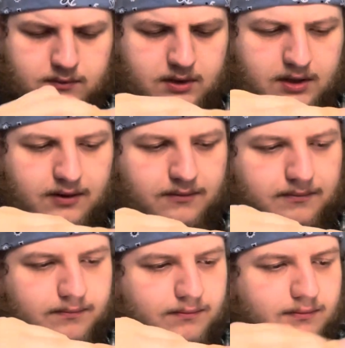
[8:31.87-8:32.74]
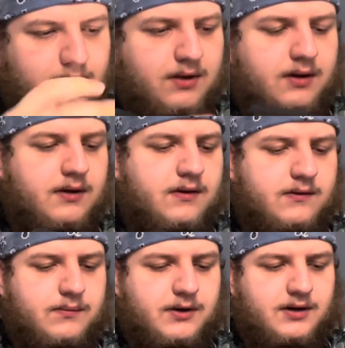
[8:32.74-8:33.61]
Oh.
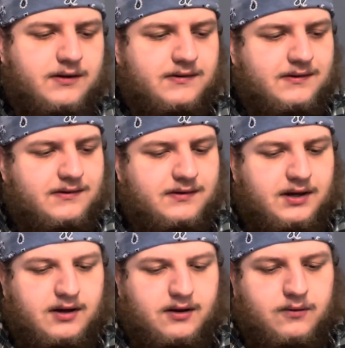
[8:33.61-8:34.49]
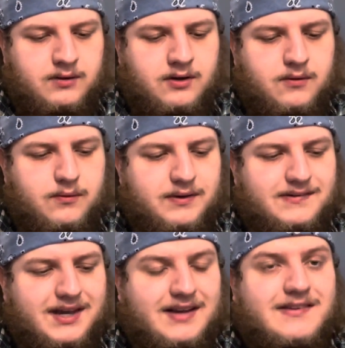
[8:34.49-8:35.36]
It's weird because this case... Oh no, this
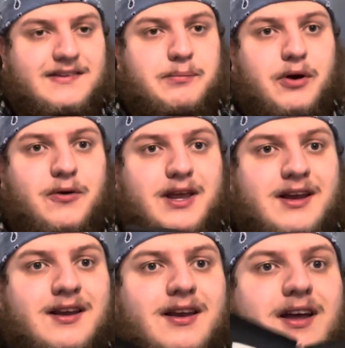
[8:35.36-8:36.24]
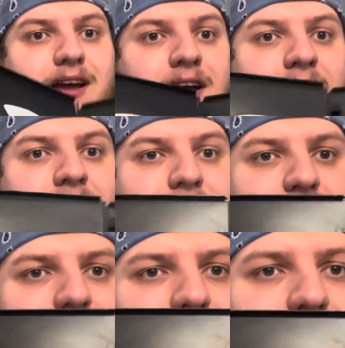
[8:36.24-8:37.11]
case is broken.
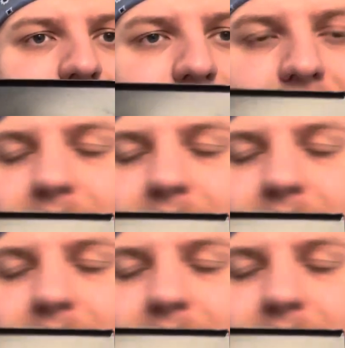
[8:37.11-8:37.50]
Alright,